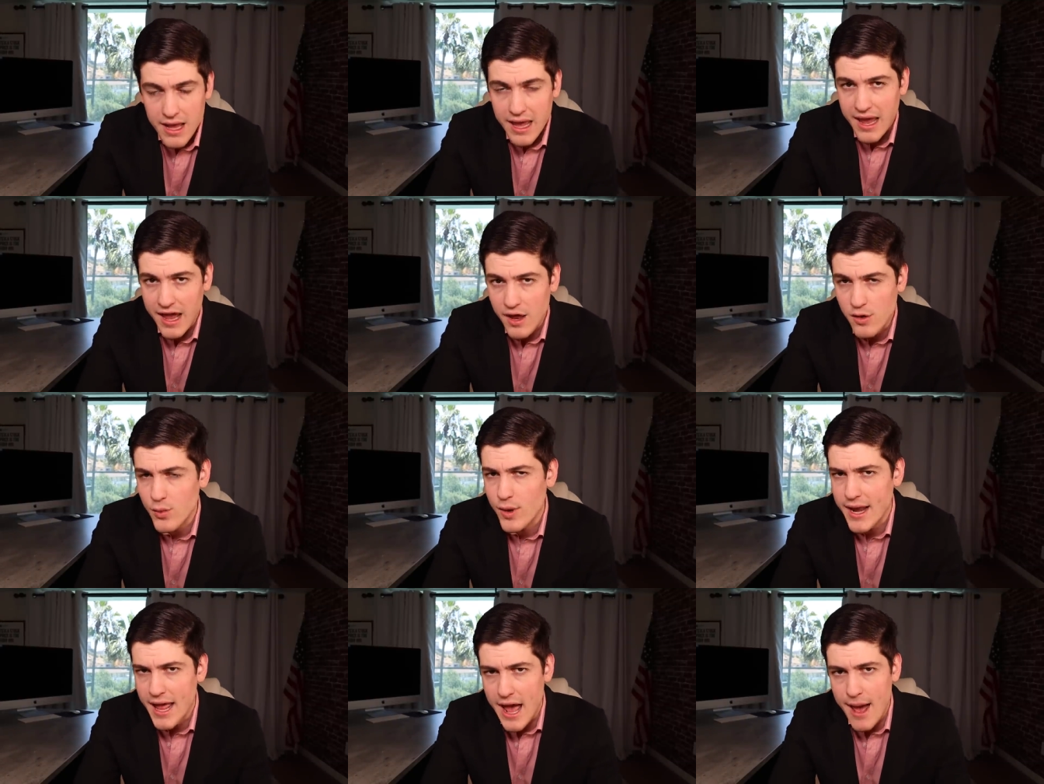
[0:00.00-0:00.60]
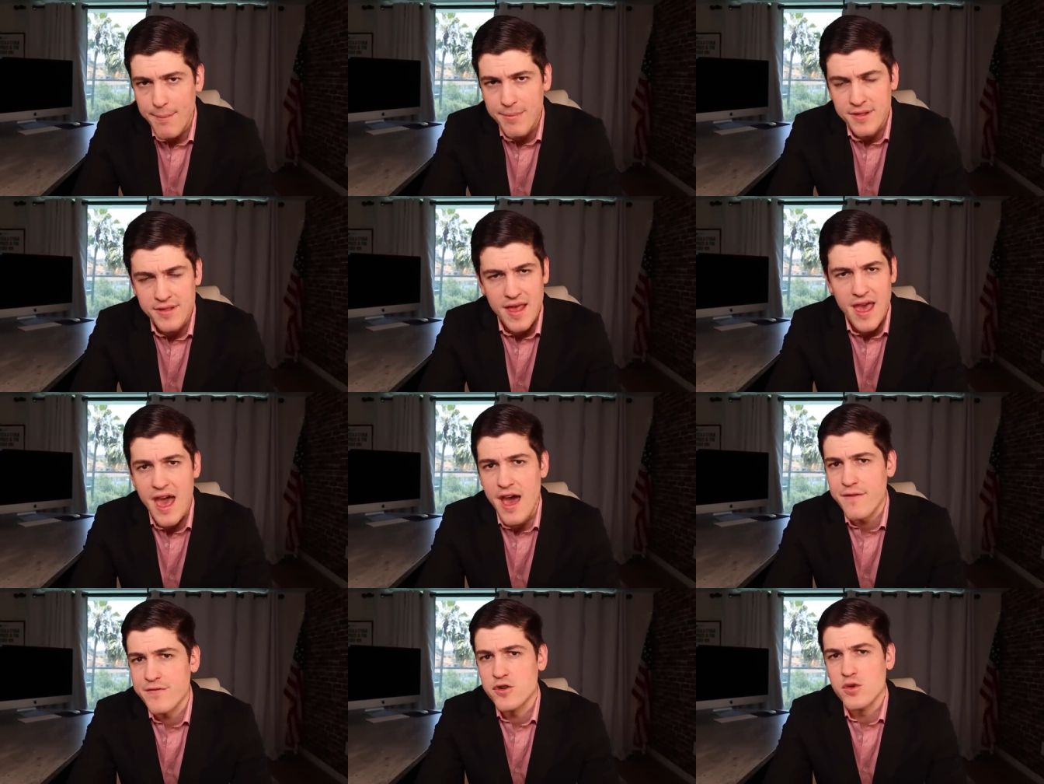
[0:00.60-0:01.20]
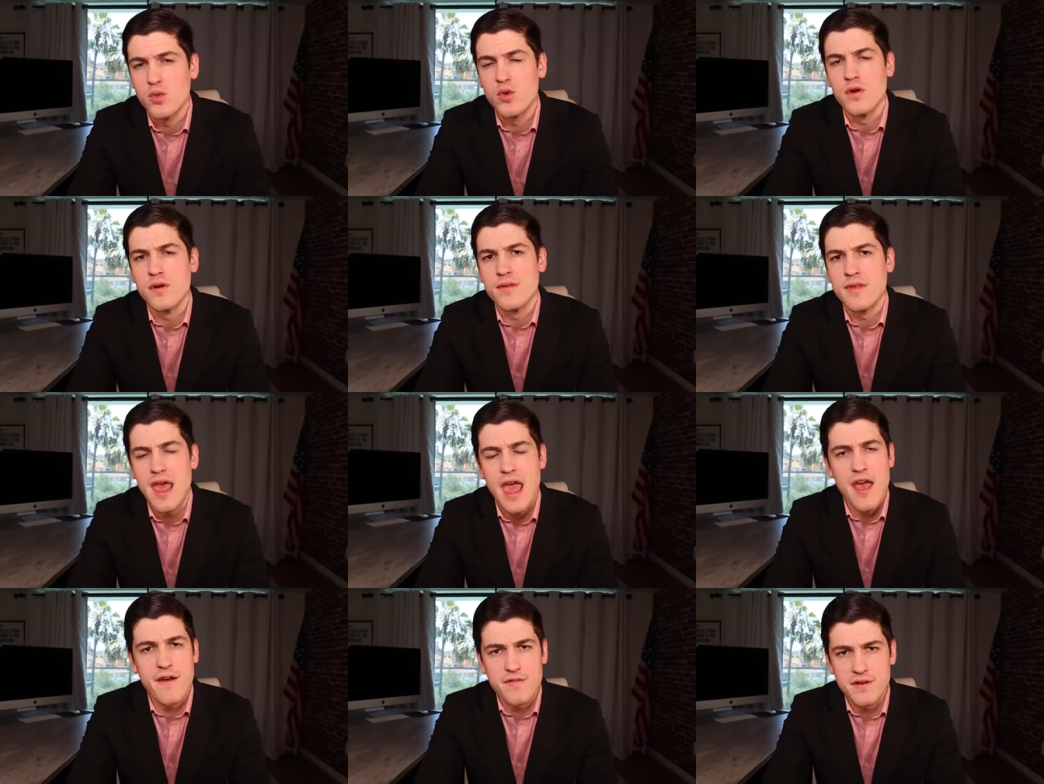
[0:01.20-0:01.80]
And what happens
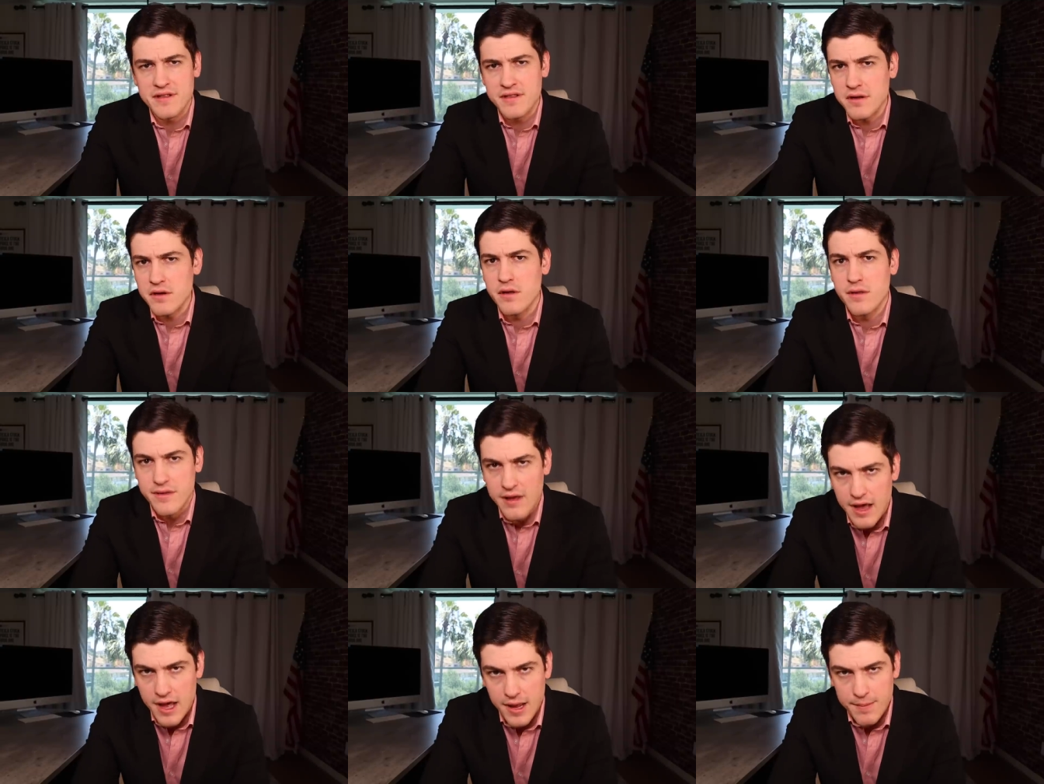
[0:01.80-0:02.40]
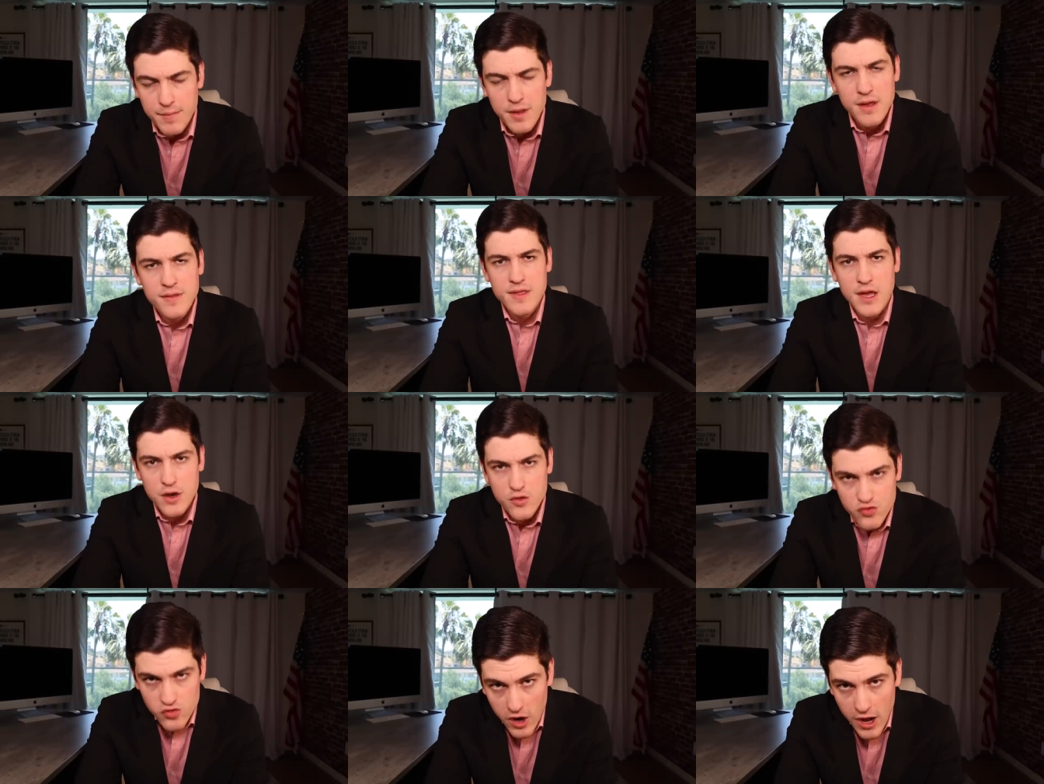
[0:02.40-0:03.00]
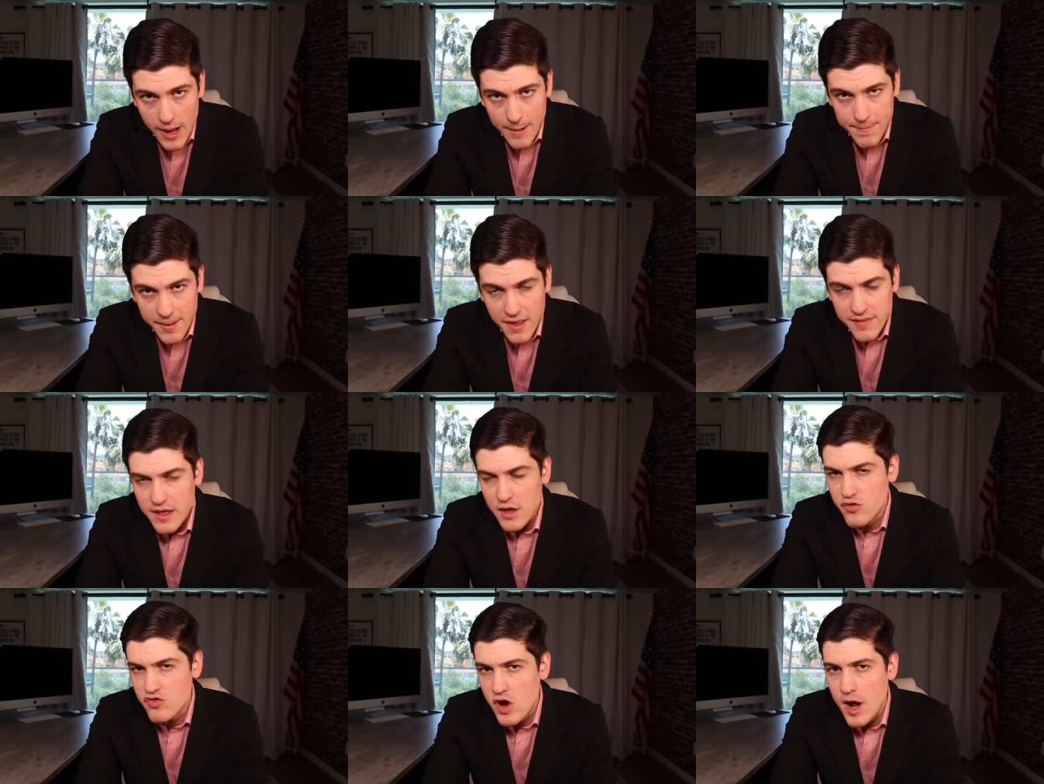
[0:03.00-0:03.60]
afterwards? Every single time, they drop,
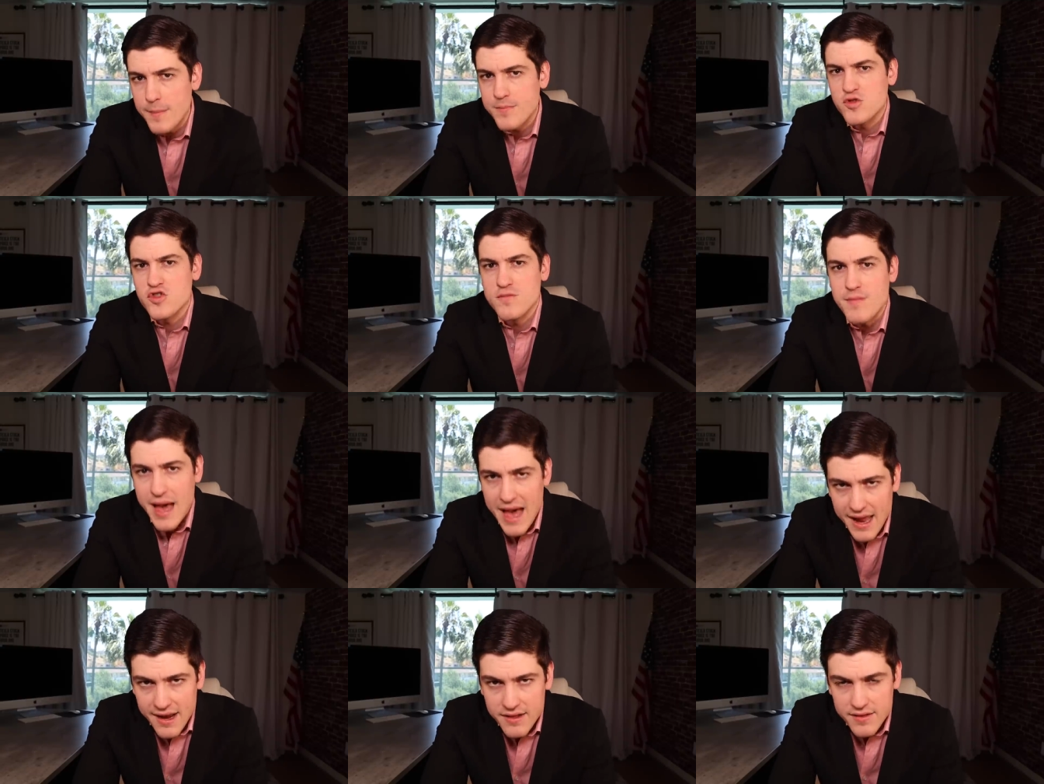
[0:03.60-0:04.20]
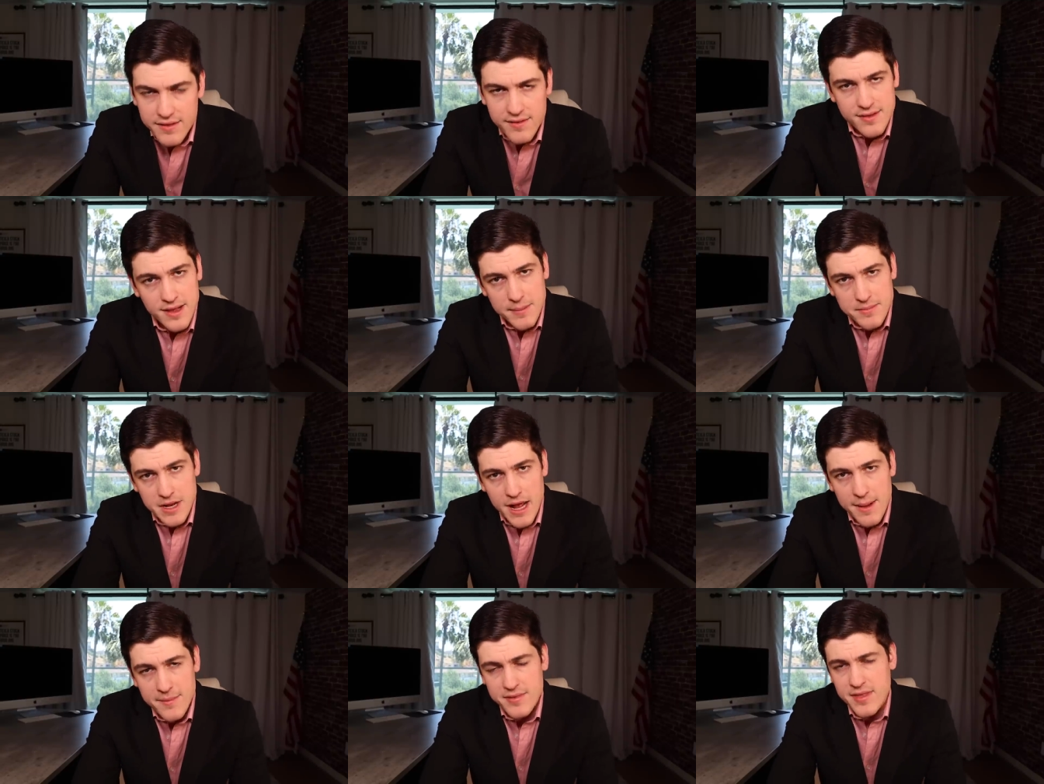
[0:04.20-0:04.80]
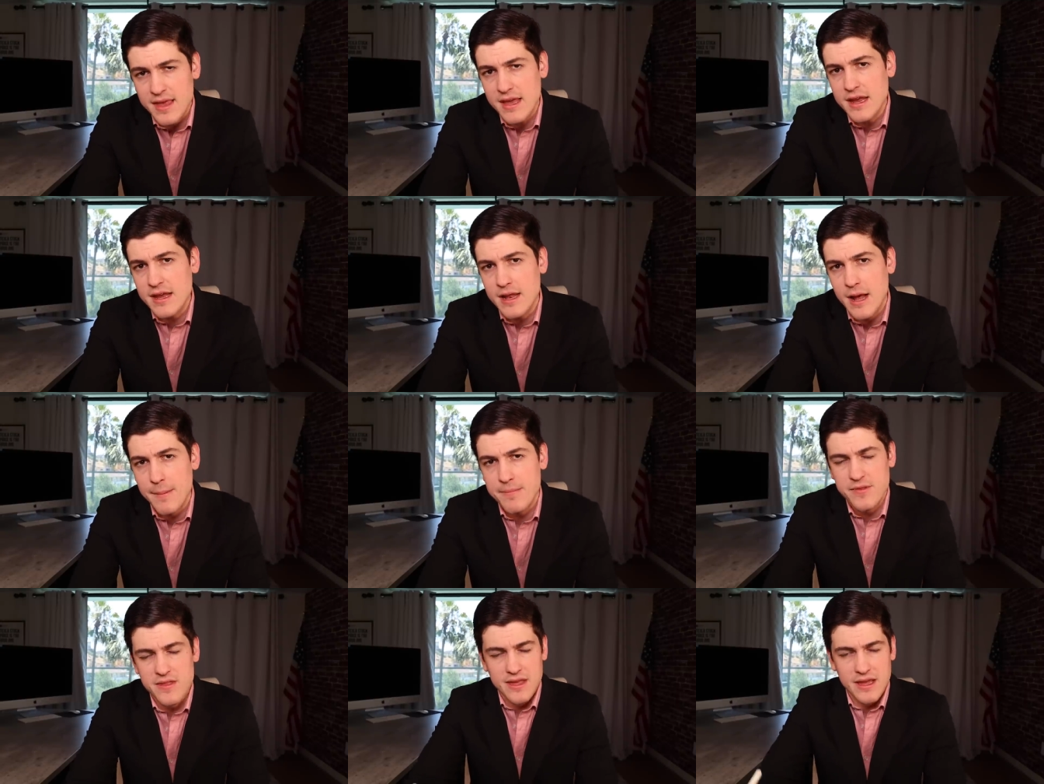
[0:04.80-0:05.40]
and they drop dramatically. Sometimes they eat
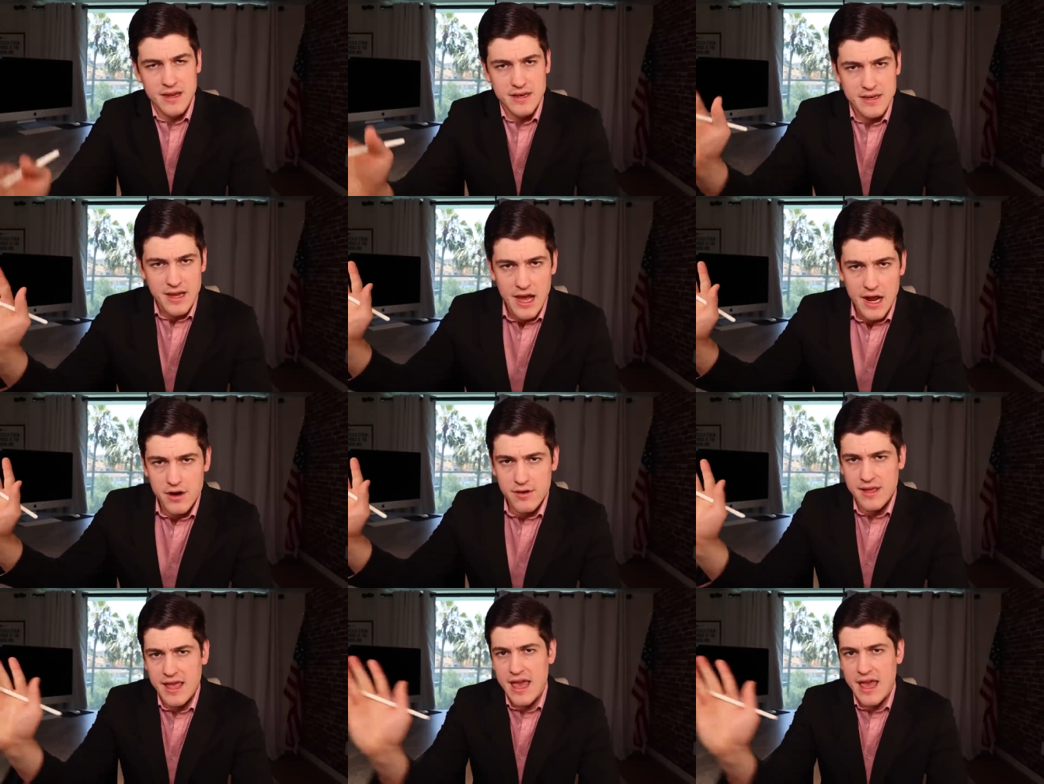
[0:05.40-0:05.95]
up the entire